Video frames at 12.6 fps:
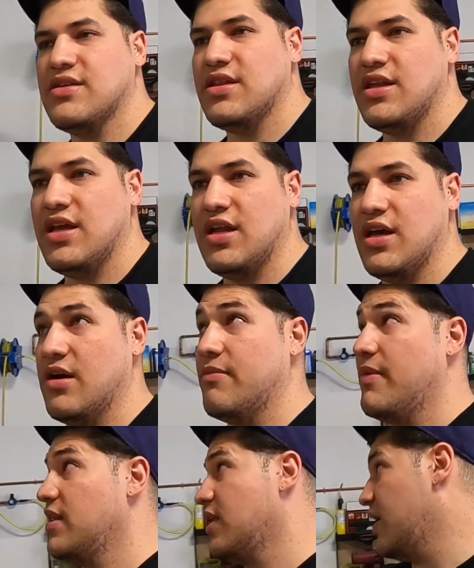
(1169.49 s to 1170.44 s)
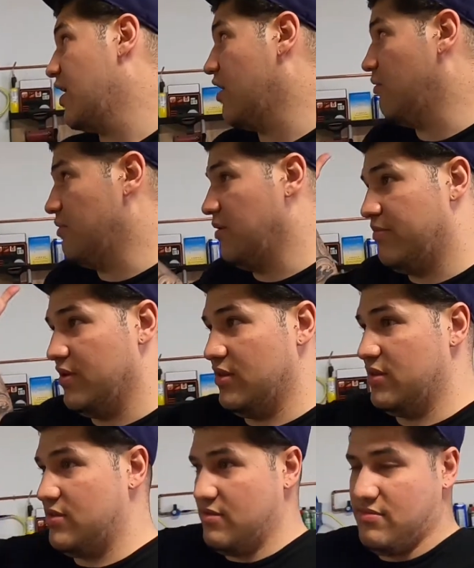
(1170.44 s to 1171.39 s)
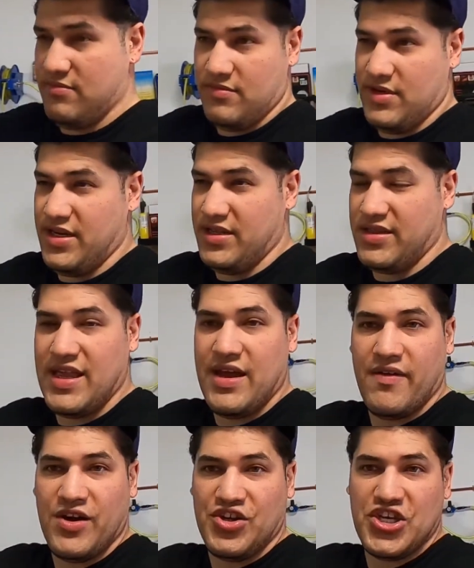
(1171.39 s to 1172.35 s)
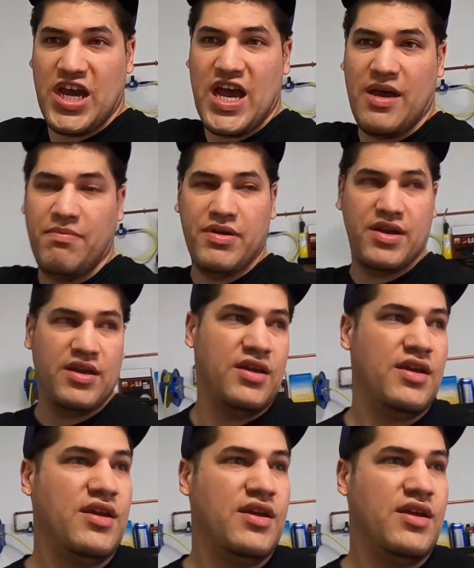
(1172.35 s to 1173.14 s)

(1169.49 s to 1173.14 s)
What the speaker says: and then my dad helped me build what is now our shop.